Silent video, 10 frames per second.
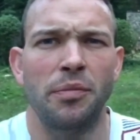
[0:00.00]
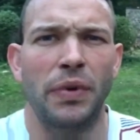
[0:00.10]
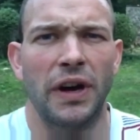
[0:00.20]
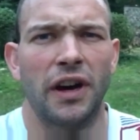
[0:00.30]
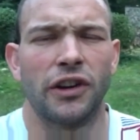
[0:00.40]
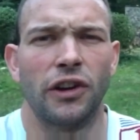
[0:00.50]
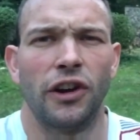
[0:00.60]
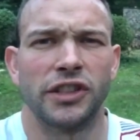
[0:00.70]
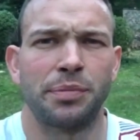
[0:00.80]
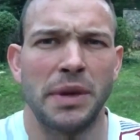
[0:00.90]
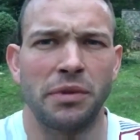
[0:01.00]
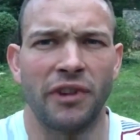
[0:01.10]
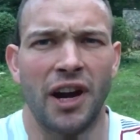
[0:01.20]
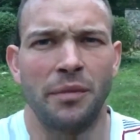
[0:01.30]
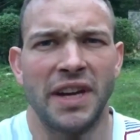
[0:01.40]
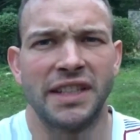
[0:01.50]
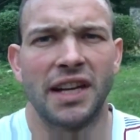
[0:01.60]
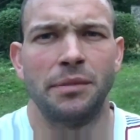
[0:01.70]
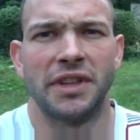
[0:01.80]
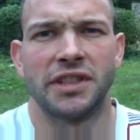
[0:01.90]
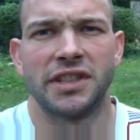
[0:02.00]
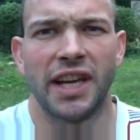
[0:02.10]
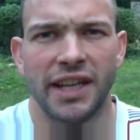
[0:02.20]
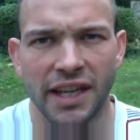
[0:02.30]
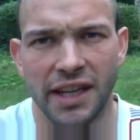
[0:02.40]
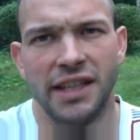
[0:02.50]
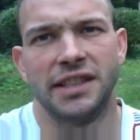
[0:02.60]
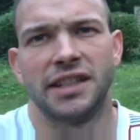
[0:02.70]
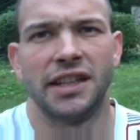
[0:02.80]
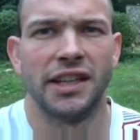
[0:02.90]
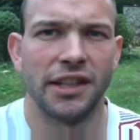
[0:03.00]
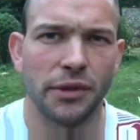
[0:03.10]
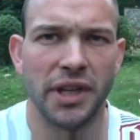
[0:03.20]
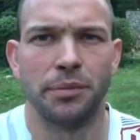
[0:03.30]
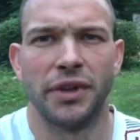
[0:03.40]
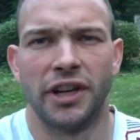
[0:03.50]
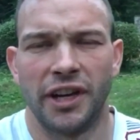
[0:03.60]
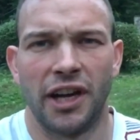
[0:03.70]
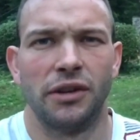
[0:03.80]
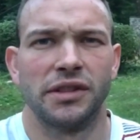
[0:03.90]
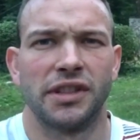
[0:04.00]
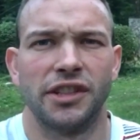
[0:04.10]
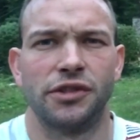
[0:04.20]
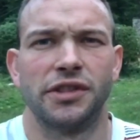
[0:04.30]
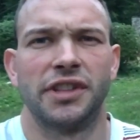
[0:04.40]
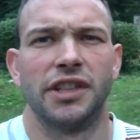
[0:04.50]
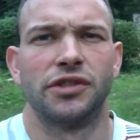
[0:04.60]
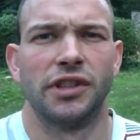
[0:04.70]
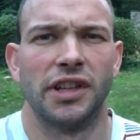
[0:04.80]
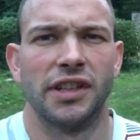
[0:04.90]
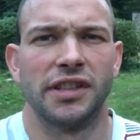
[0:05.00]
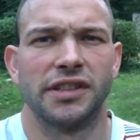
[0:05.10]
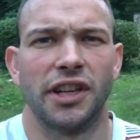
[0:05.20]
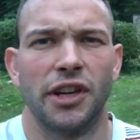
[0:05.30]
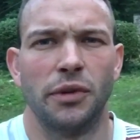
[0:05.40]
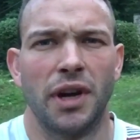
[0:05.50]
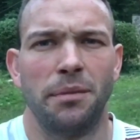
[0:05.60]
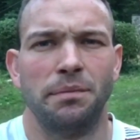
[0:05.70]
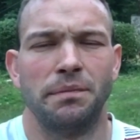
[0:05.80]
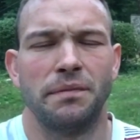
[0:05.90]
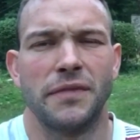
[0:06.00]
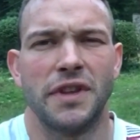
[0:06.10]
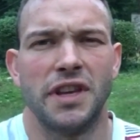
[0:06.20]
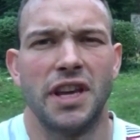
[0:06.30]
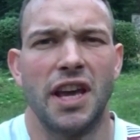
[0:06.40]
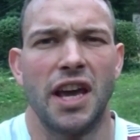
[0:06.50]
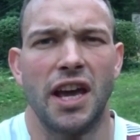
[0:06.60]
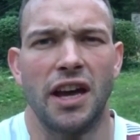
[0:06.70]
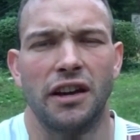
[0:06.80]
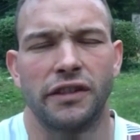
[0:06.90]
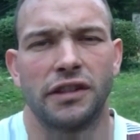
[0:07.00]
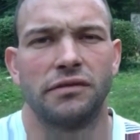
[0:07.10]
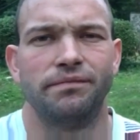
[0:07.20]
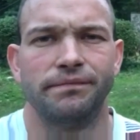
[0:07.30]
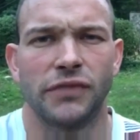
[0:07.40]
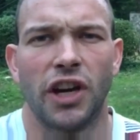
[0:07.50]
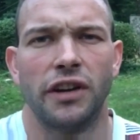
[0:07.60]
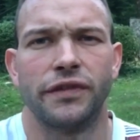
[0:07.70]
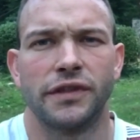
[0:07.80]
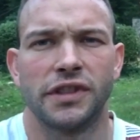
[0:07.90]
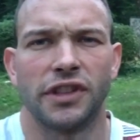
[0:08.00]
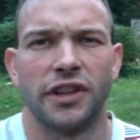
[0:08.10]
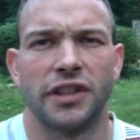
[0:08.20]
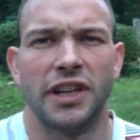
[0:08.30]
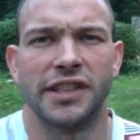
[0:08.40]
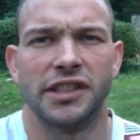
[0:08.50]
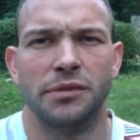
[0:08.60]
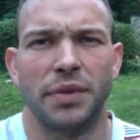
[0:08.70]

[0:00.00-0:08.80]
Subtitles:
But I got lots of people around me telling me to take it easy, you'll hit burnout, etc, etc. So yeah, I kind of decided to listen a